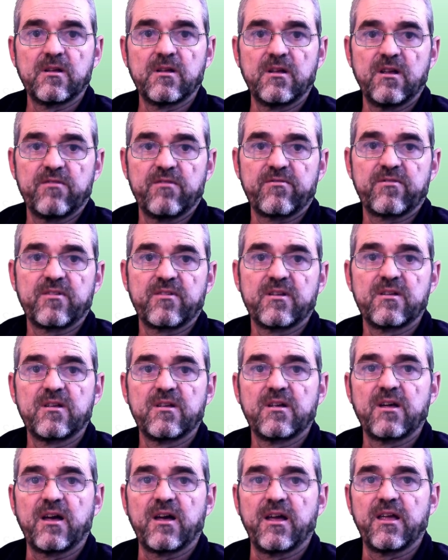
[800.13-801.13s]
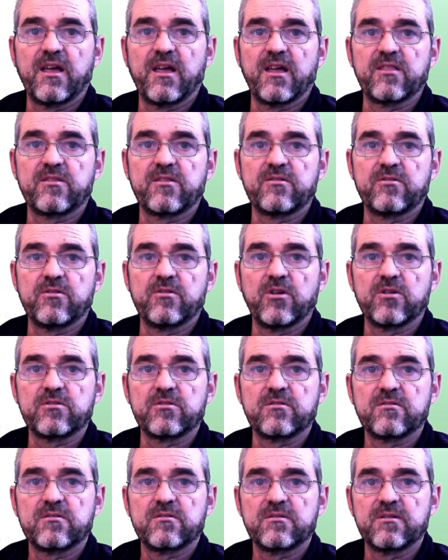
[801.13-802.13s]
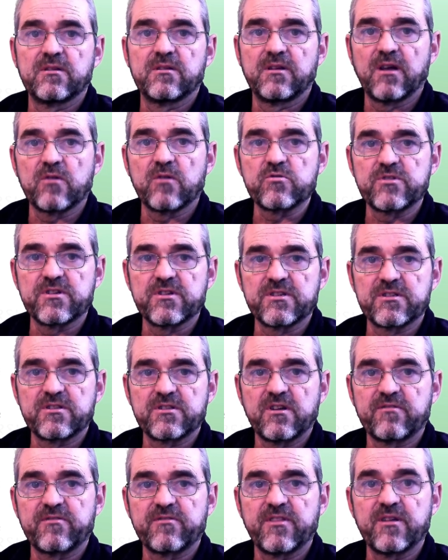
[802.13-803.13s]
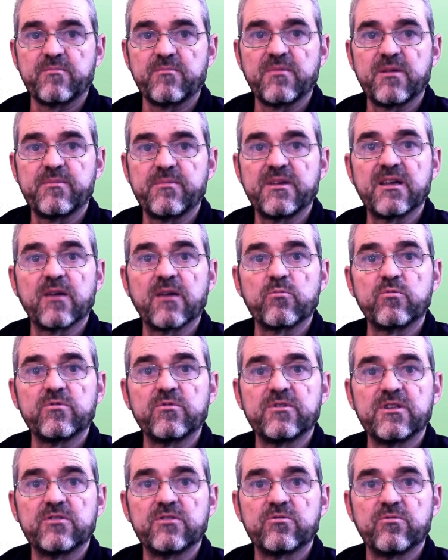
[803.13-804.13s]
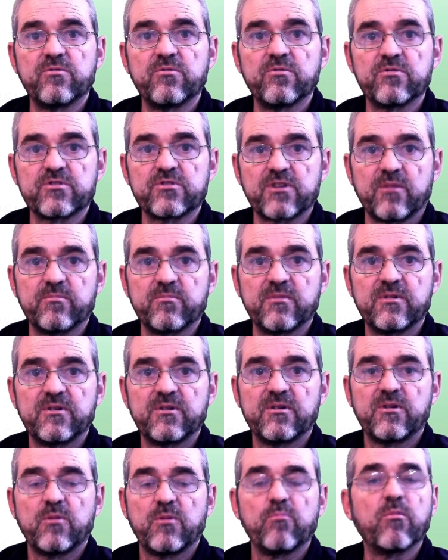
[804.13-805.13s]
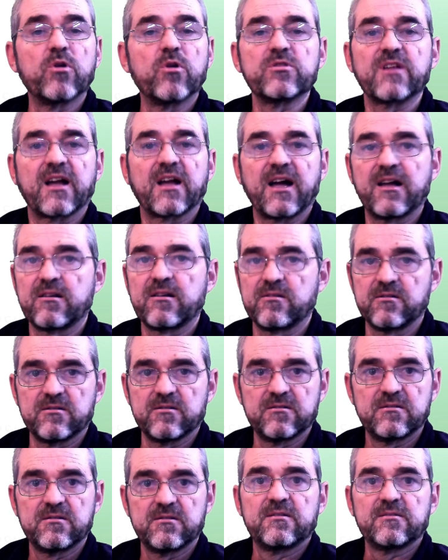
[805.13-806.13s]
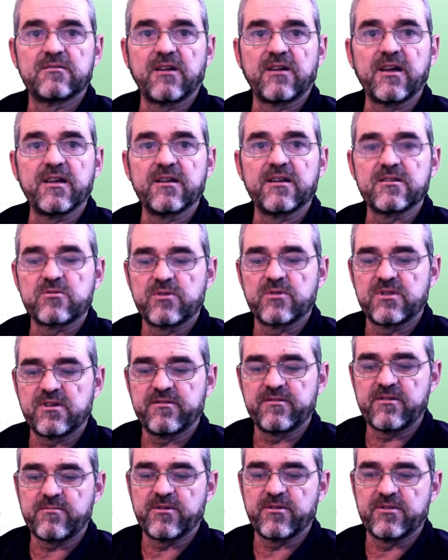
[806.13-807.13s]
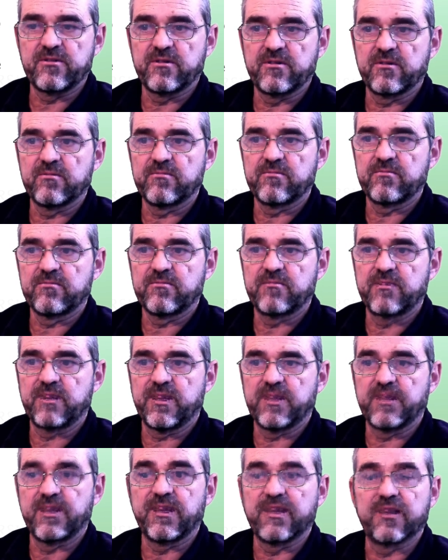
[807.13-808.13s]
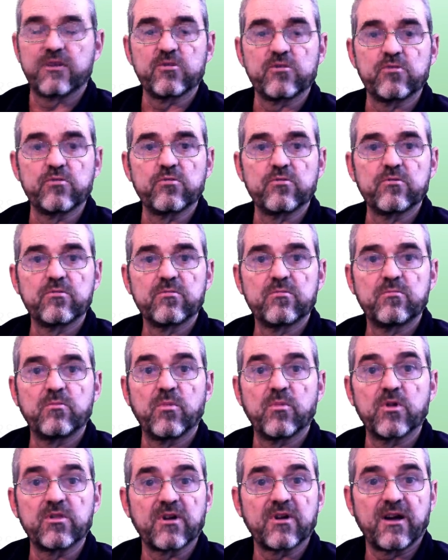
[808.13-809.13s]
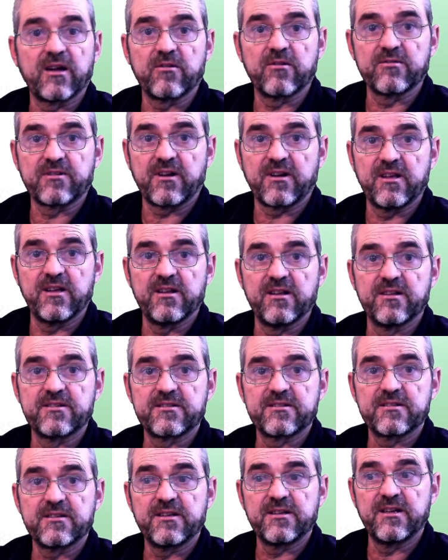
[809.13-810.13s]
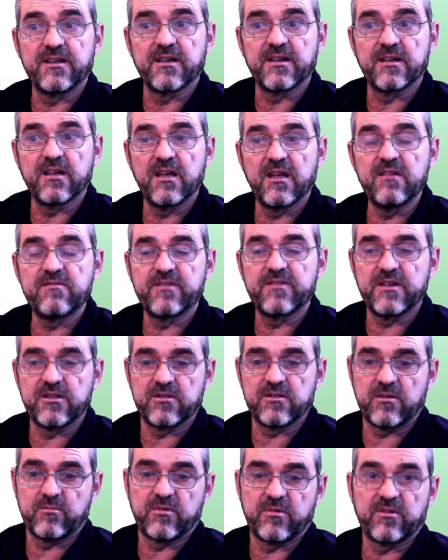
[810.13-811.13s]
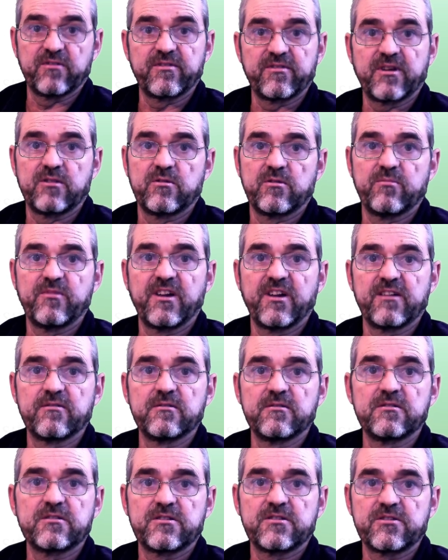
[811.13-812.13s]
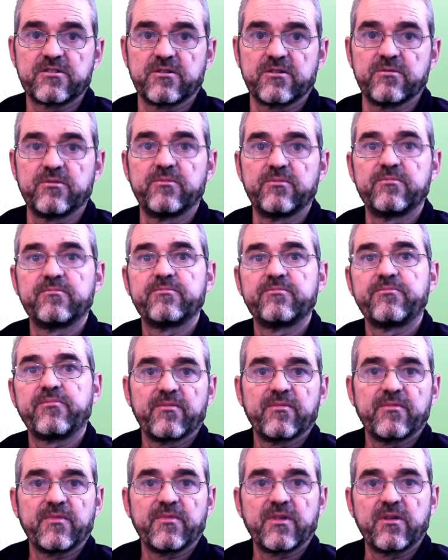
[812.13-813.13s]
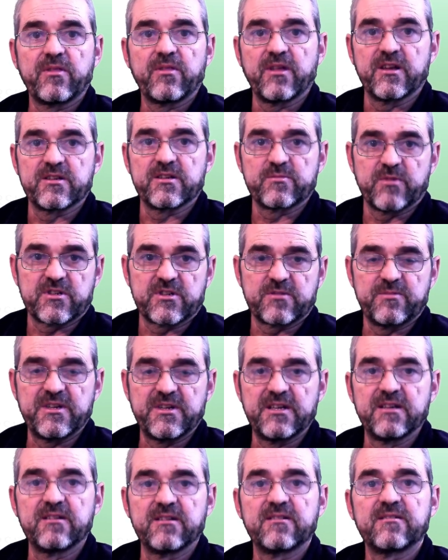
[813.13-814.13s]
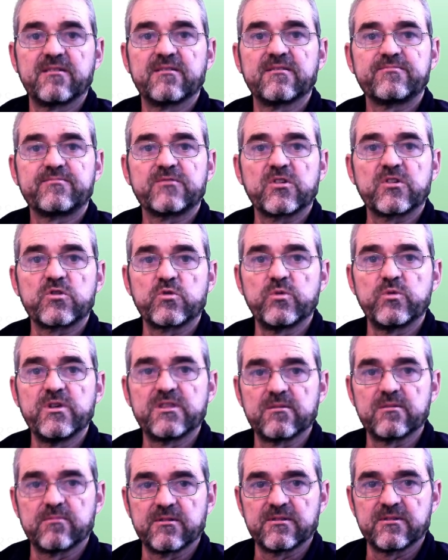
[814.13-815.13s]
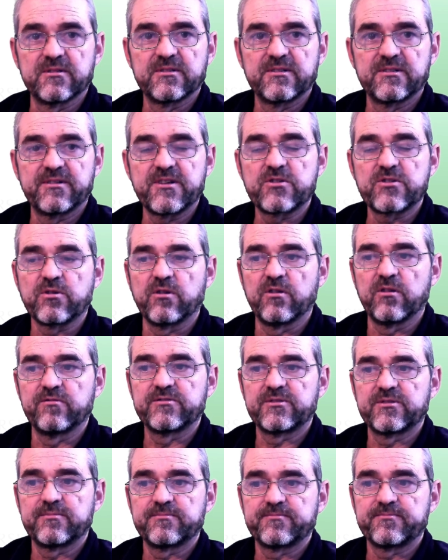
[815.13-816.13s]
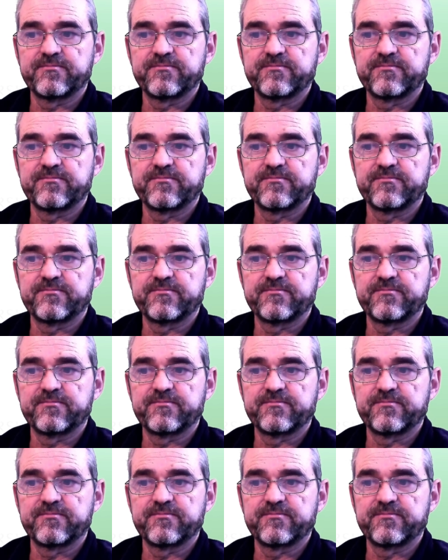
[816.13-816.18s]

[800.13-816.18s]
If I had not Gaussian stuff, then maybe I would need to do some Monte Carlo trials, whatever, but I cannot do Monte Carlo trials in an infinite number of random variables, so things must be suitably resolved.